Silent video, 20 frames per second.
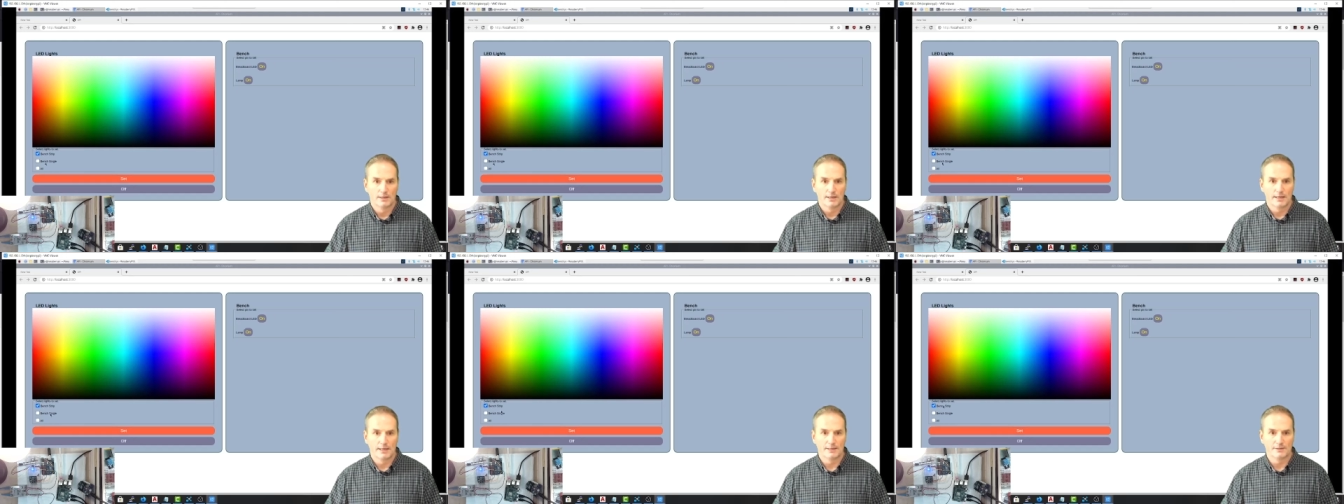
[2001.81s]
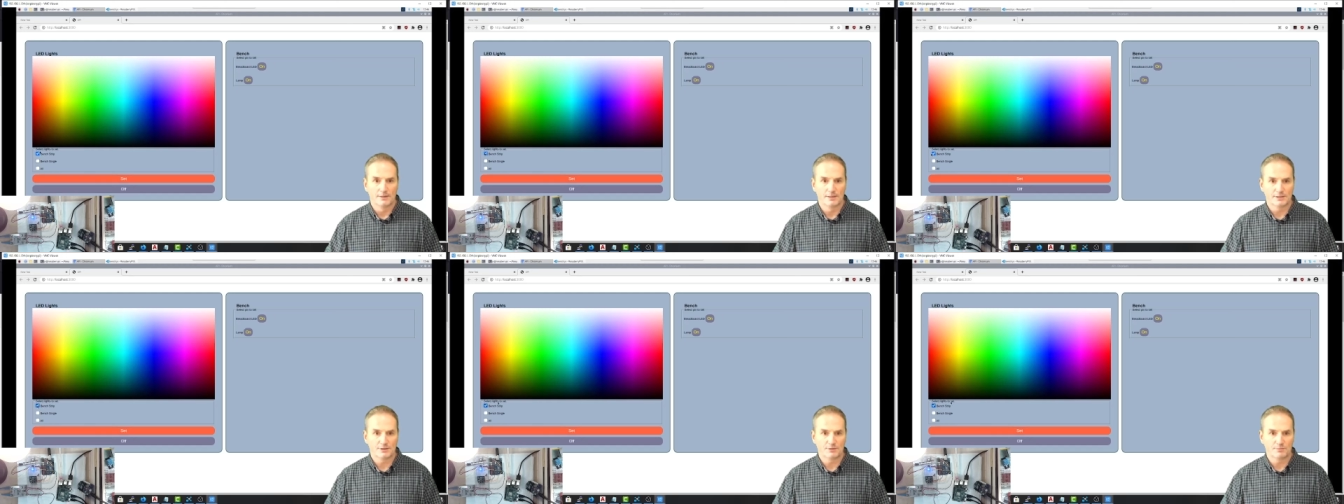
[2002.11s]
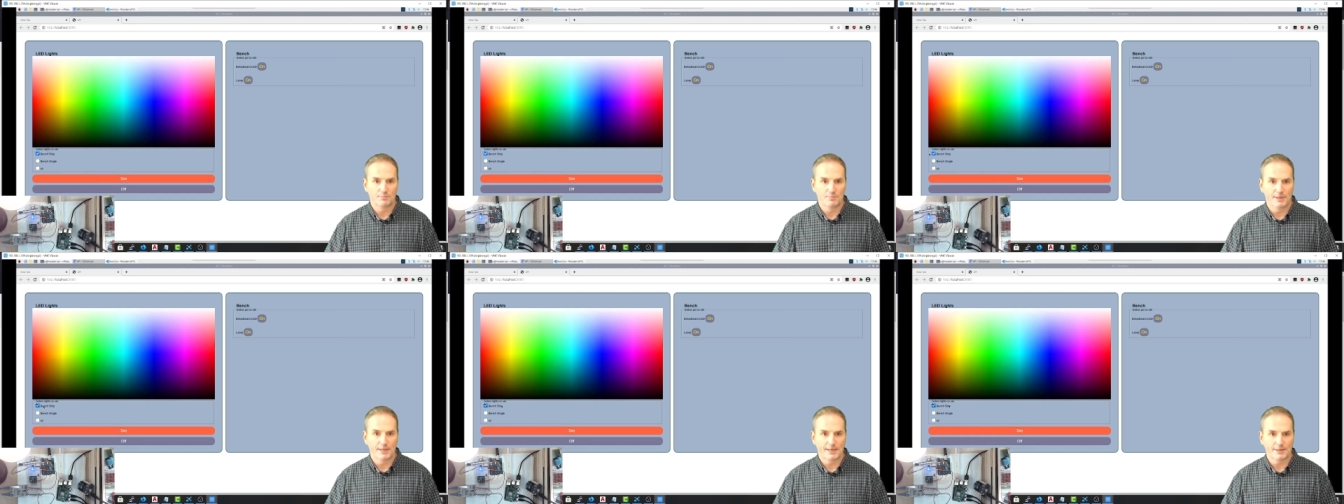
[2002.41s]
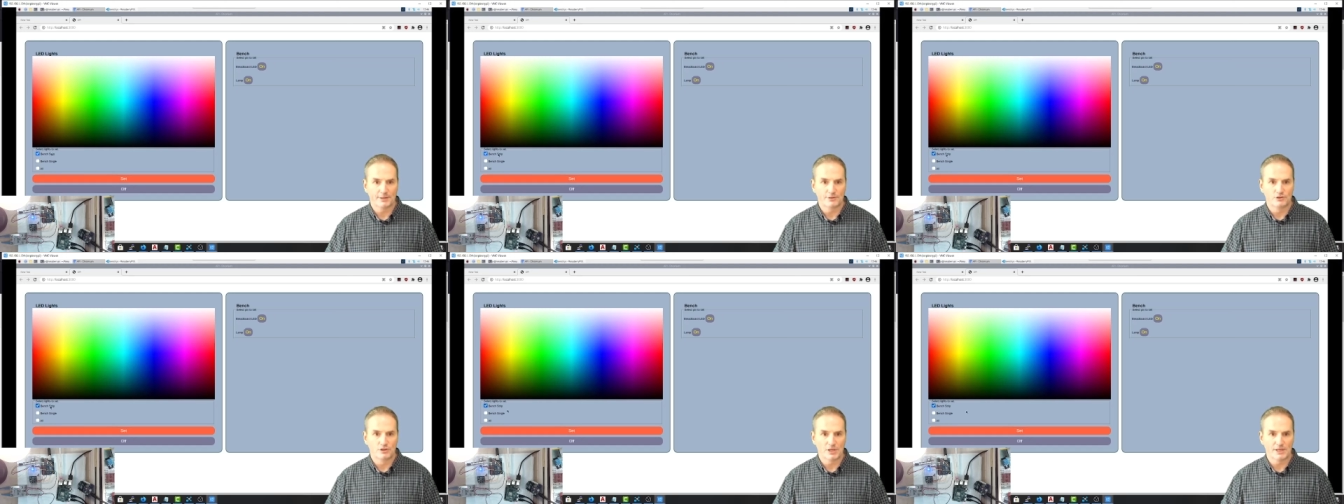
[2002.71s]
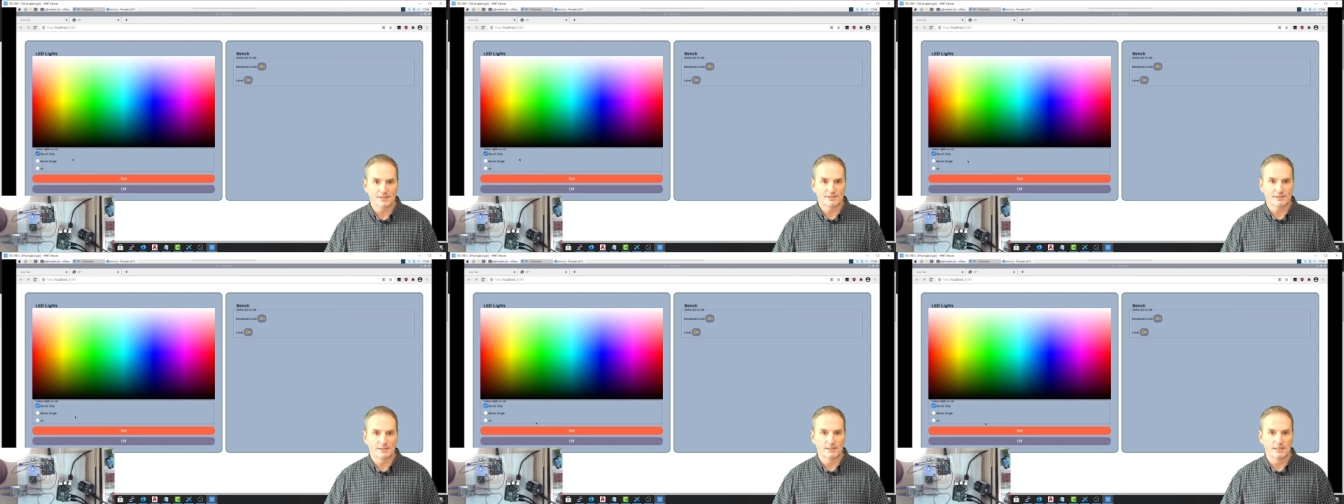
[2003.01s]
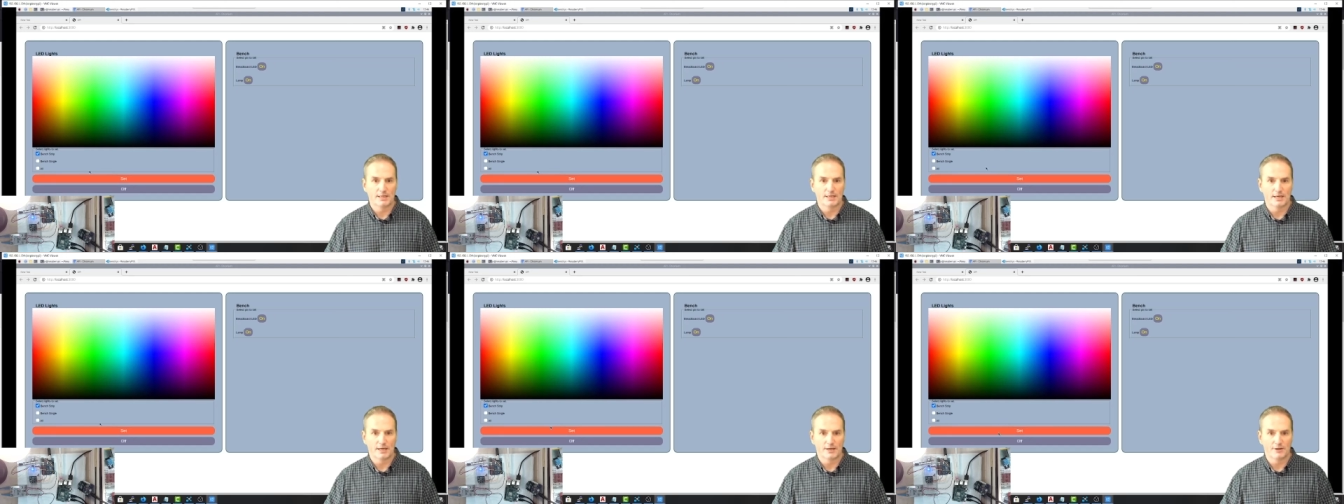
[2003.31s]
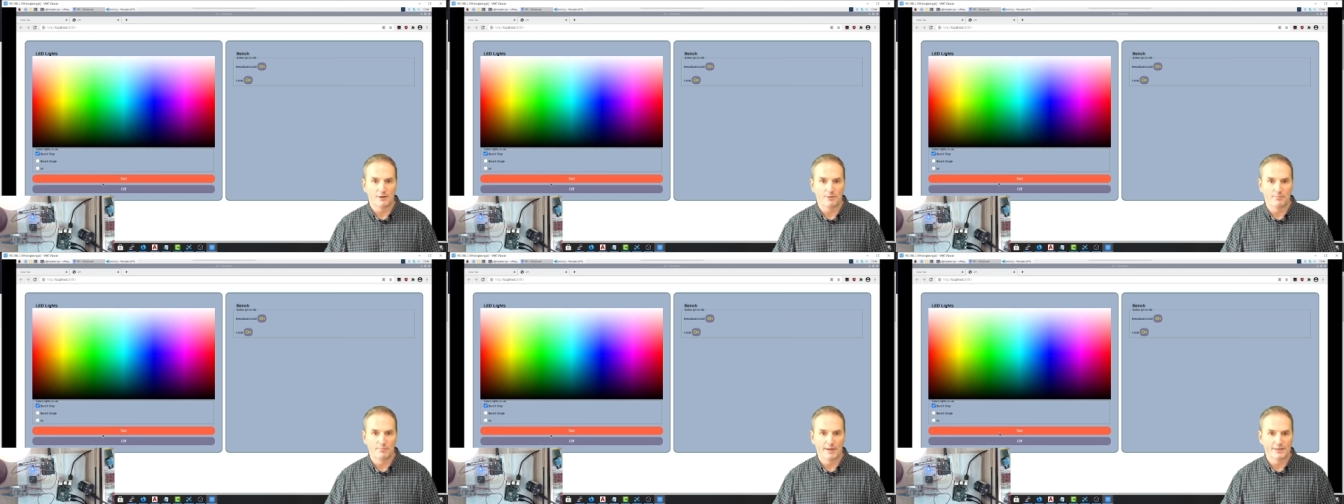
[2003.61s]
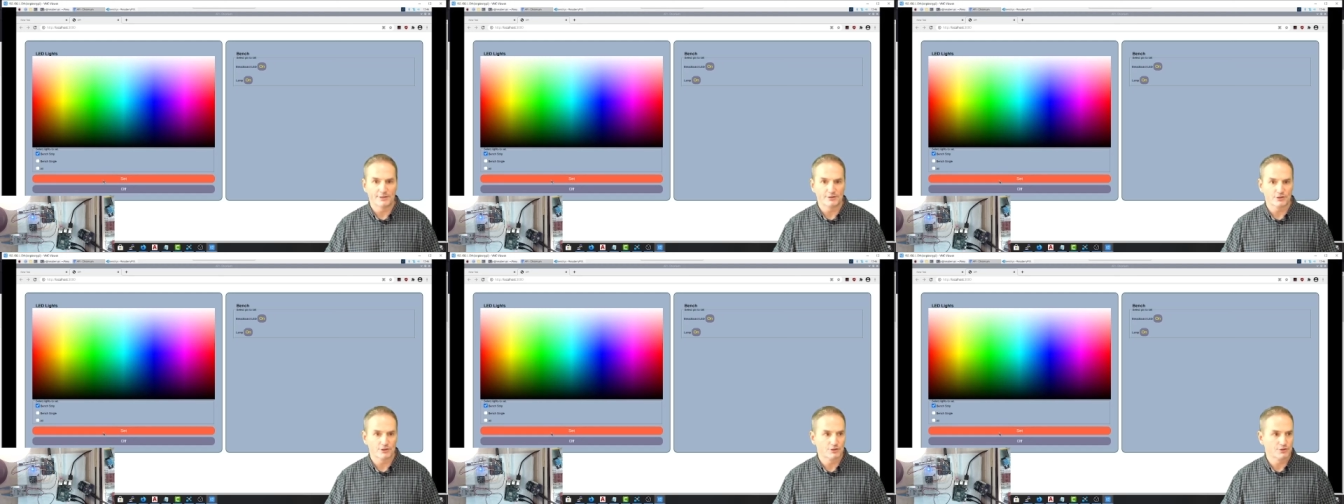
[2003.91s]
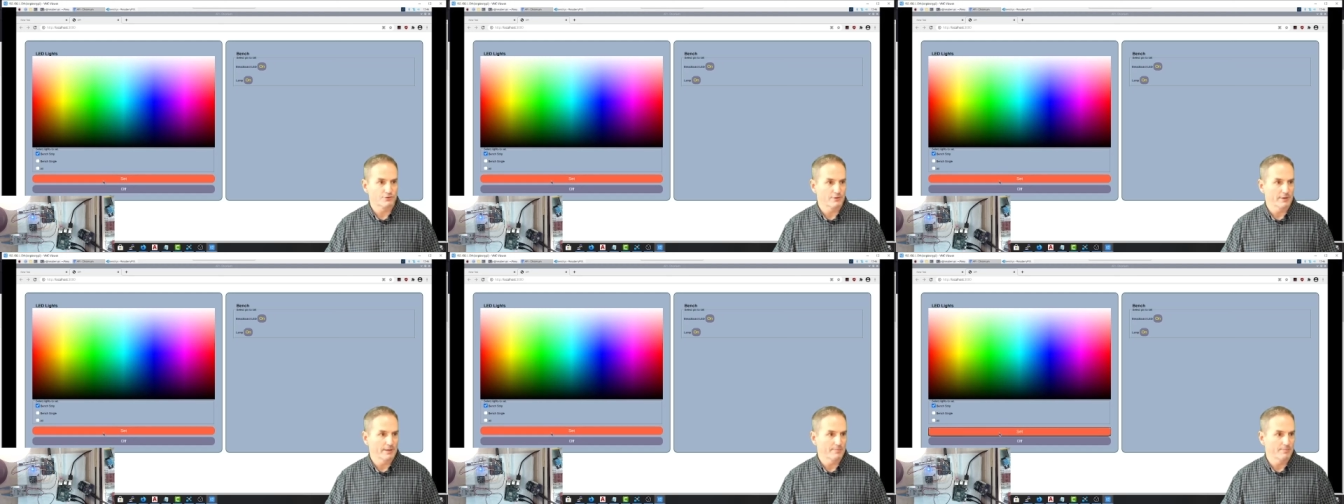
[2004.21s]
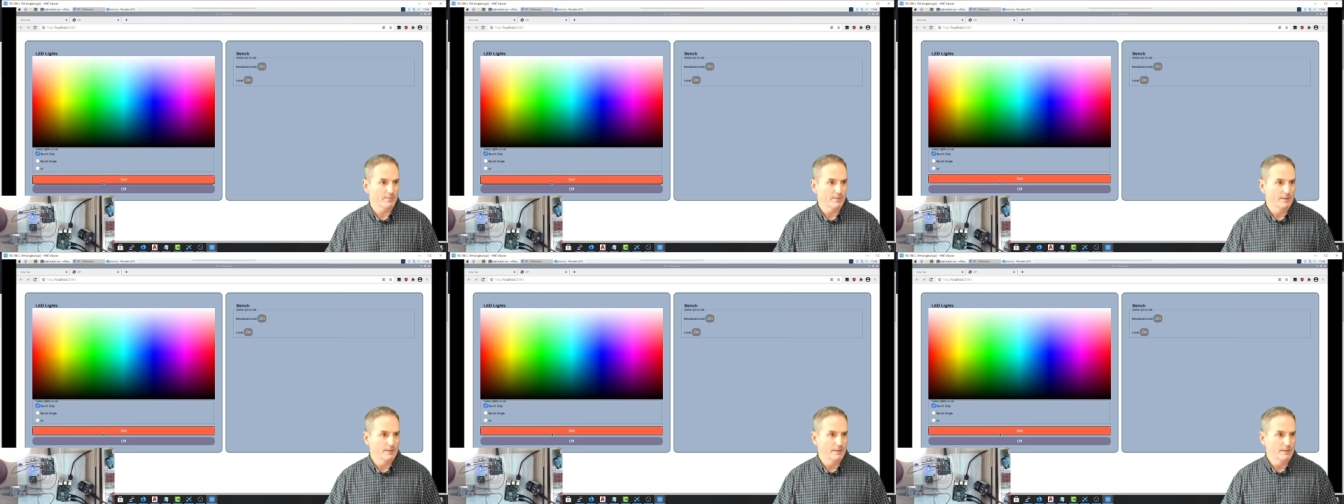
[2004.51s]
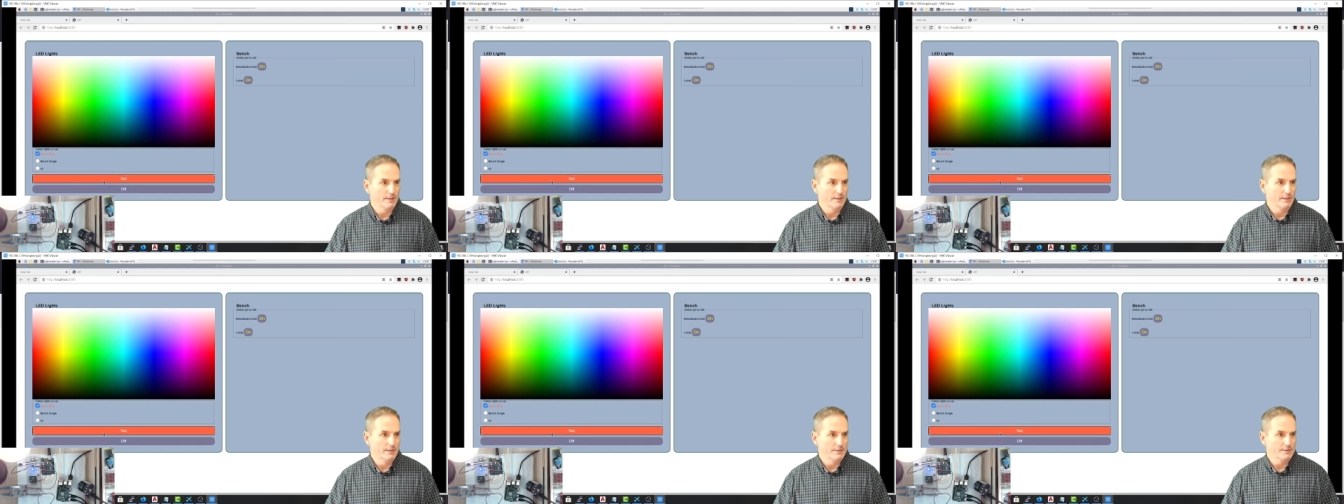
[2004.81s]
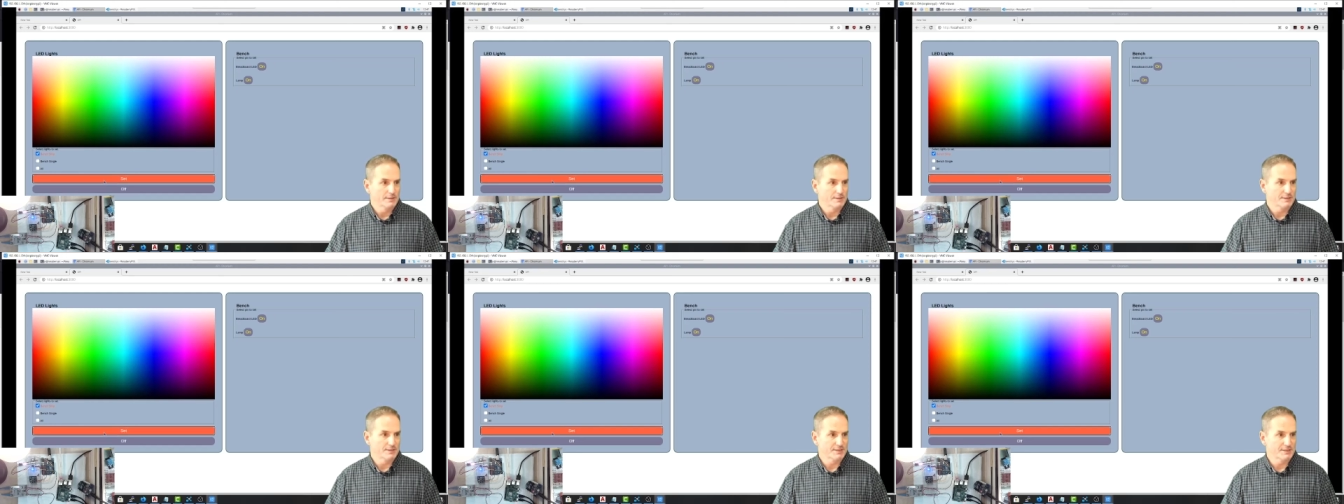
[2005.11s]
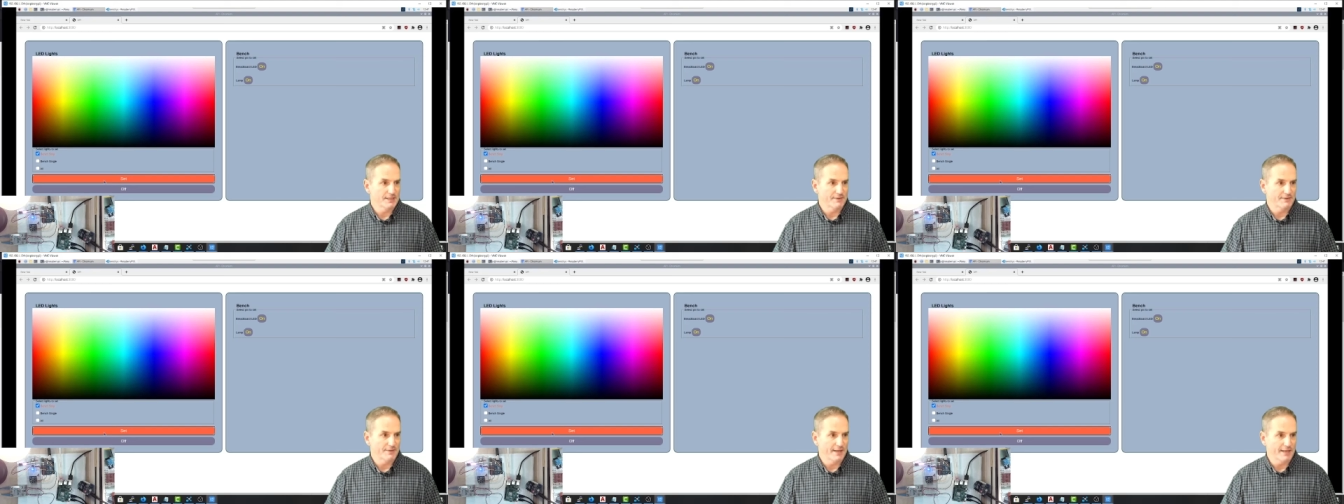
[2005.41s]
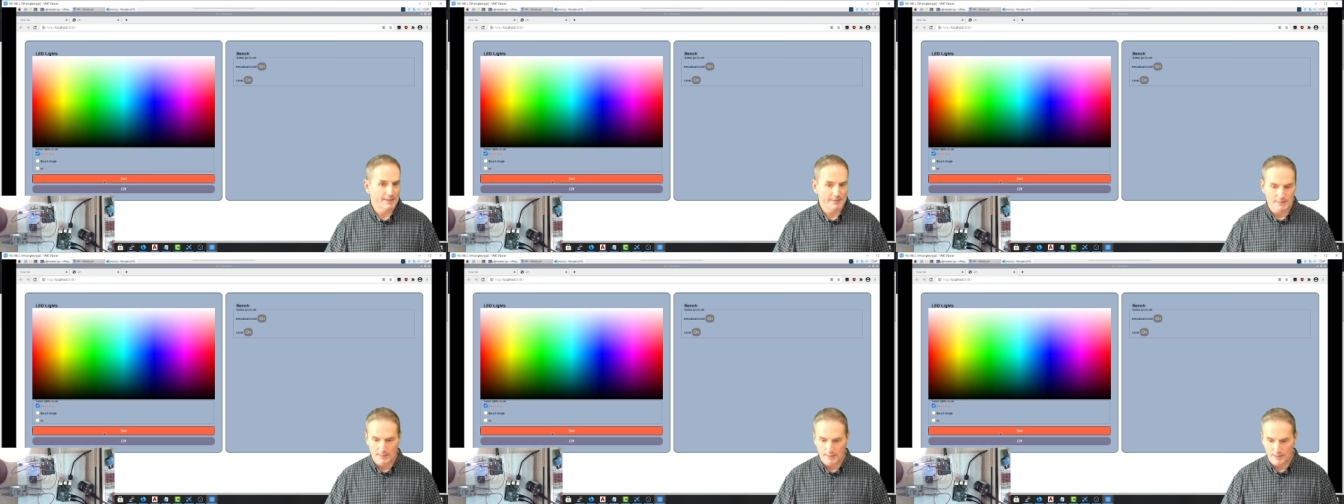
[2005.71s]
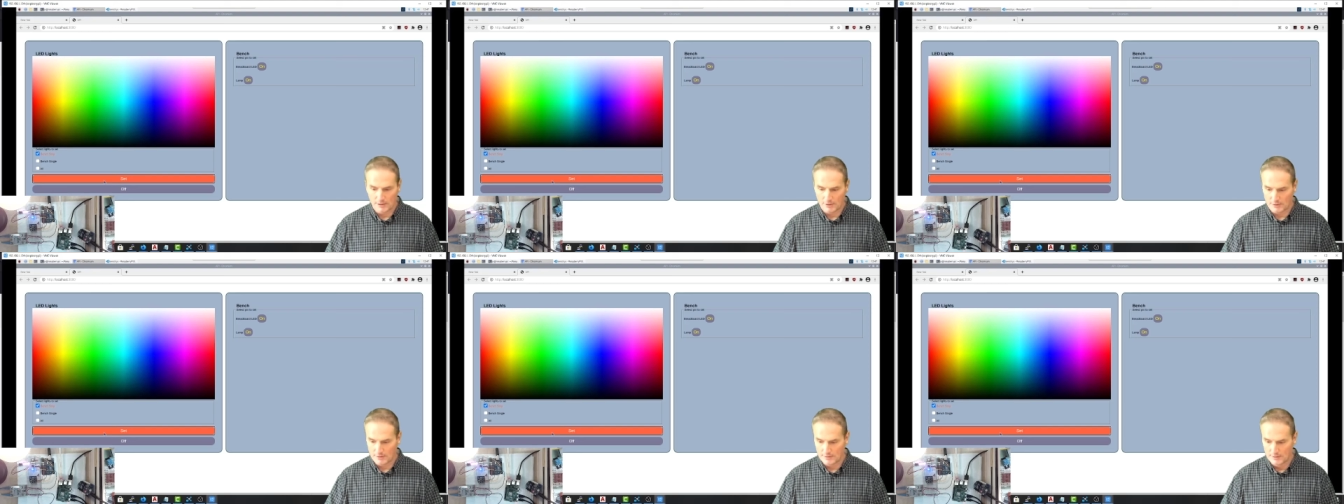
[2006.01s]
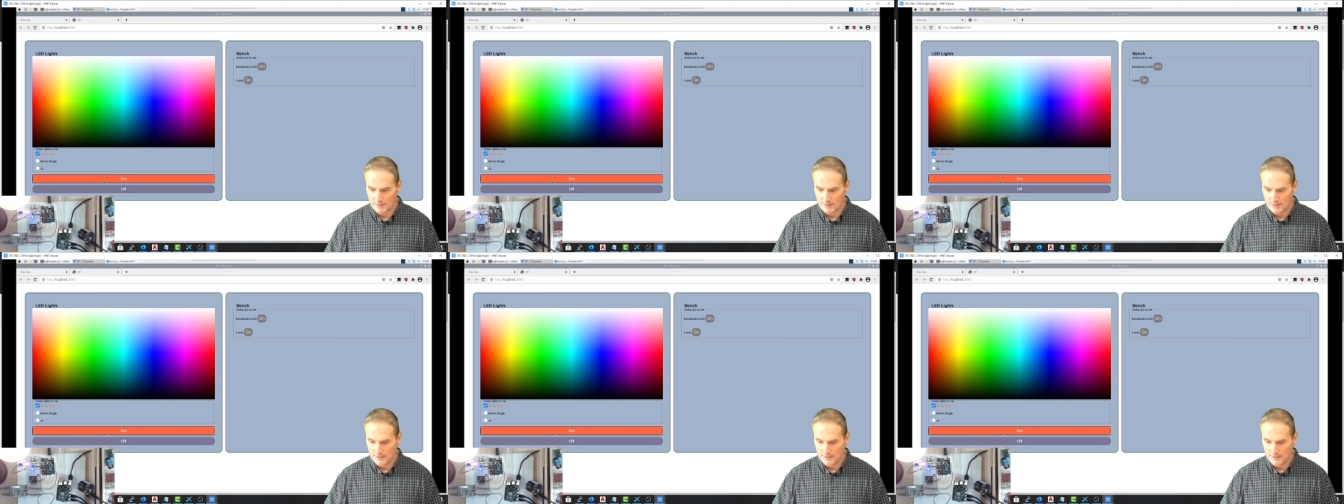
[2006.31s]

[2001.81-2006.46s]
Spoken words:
and let's pick just the bench strip to set that color,